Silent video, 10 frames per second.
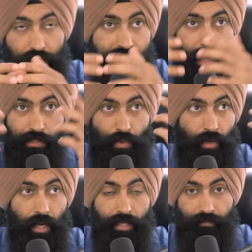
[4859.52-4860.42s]
understand what's
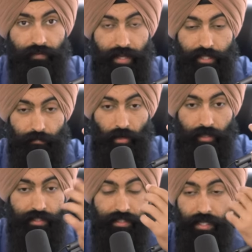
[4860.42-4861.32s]
going on in the financial
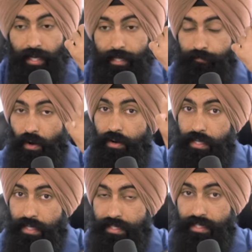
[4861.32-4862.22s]
markets, it's
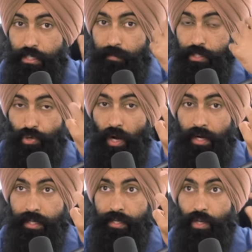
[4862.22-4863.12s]
very easy to be
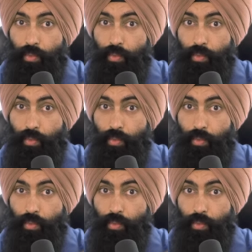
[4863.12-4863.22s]
drawn in